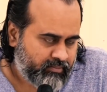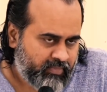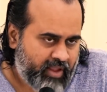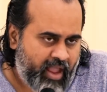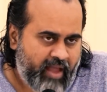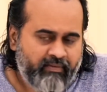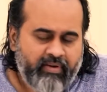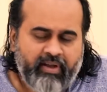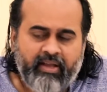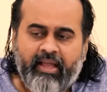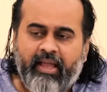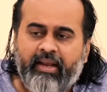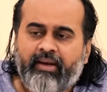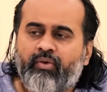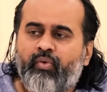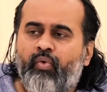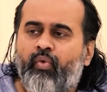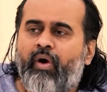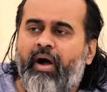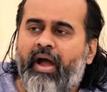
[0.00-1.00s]
Having
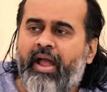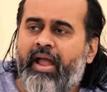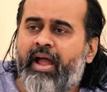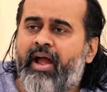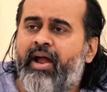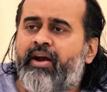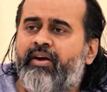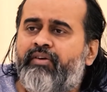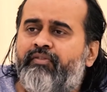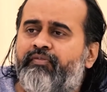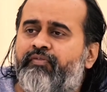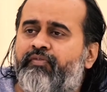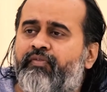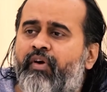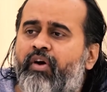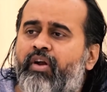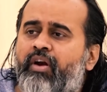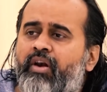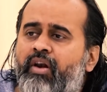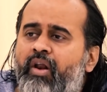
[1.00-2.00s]
inquired
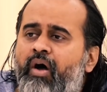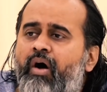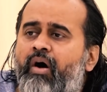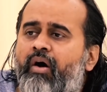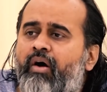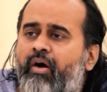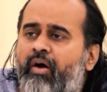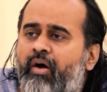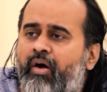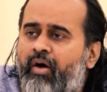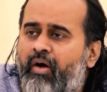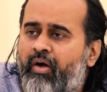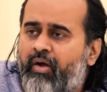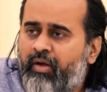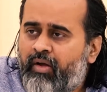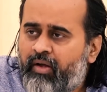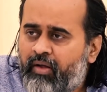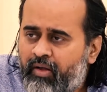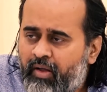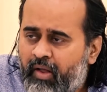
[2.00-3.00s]
for
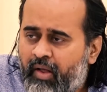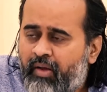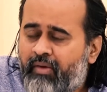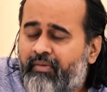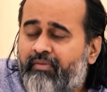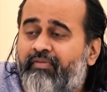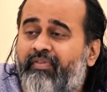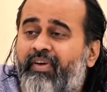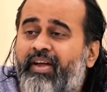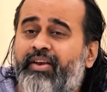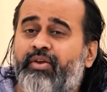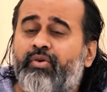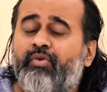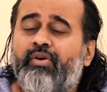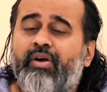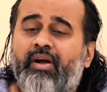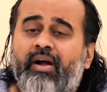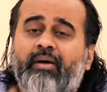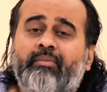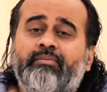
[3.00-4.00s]
long, when you
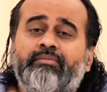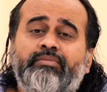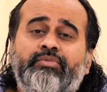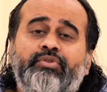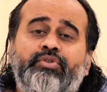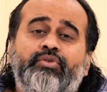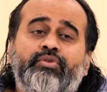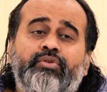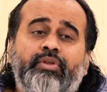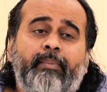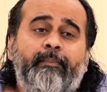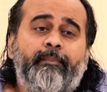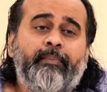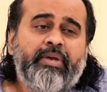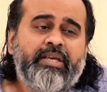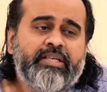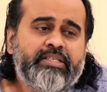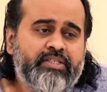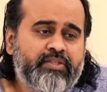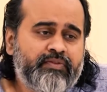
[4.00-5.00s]
come to the
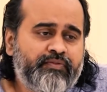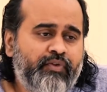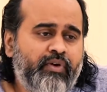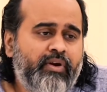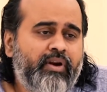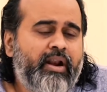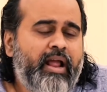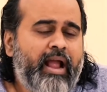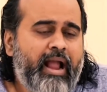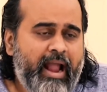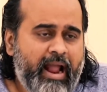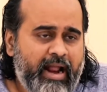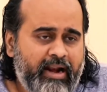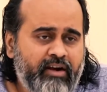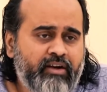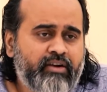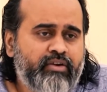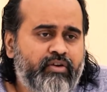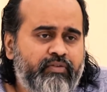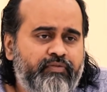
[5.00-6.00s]
peaceful
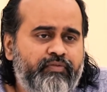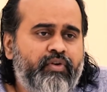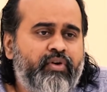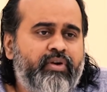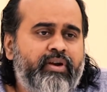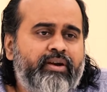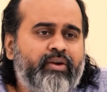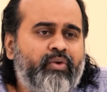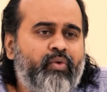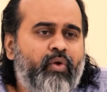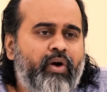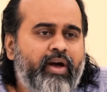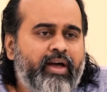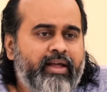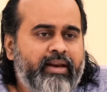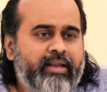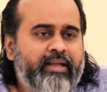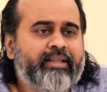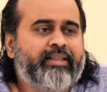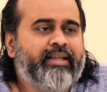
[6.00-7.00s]
end of your
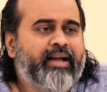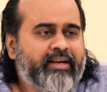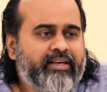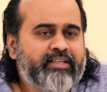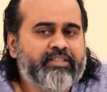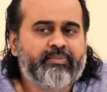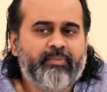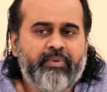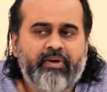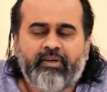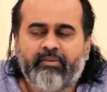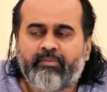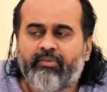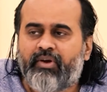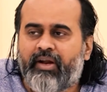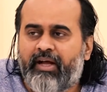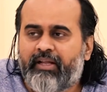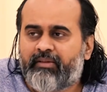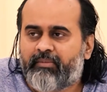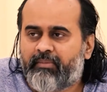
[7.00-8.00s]
inquiry, that is Brahman
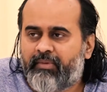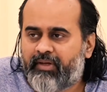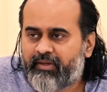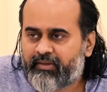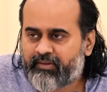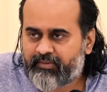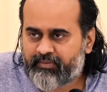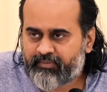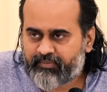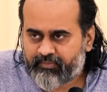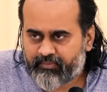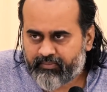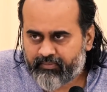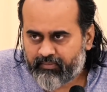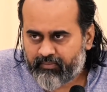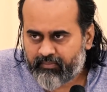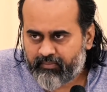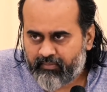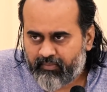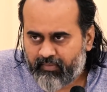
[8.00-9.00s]
or Atma.
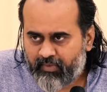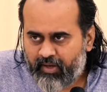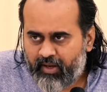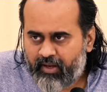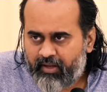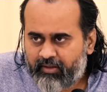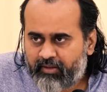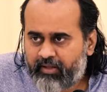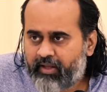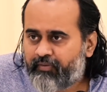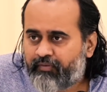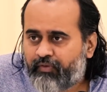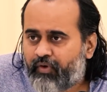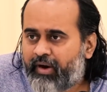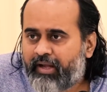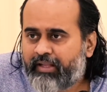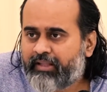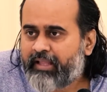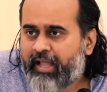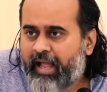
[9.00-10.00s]
Therefore,
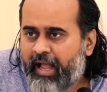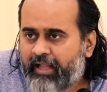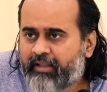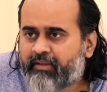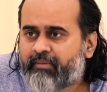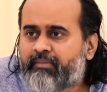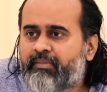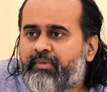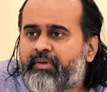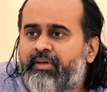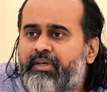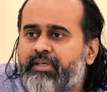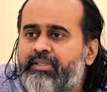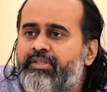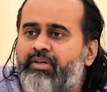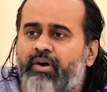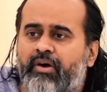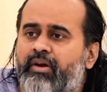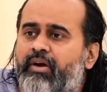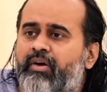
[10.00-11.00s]
Adhyatma is
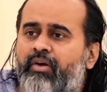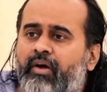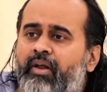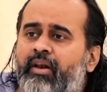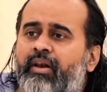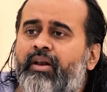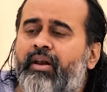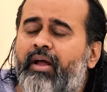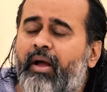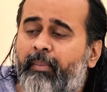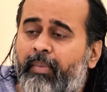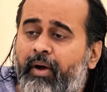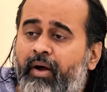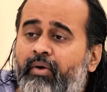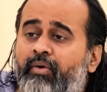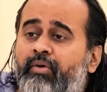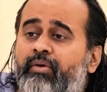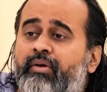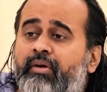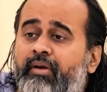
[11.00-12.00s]
not at all
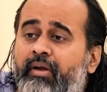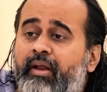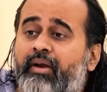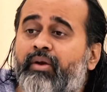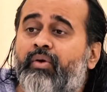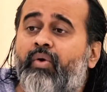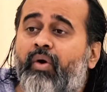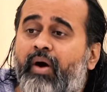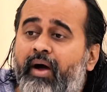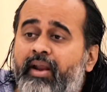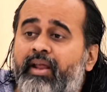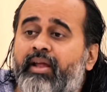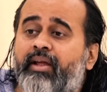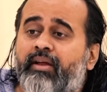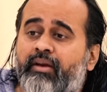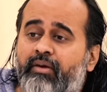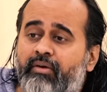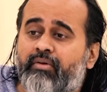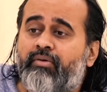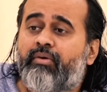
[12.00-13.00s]
about inquiring
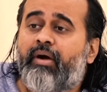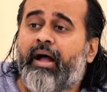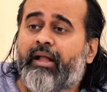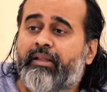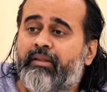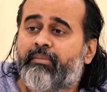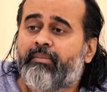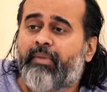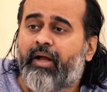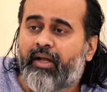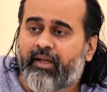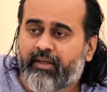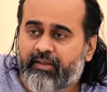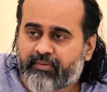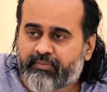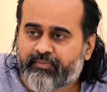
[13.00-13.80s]
into Atma.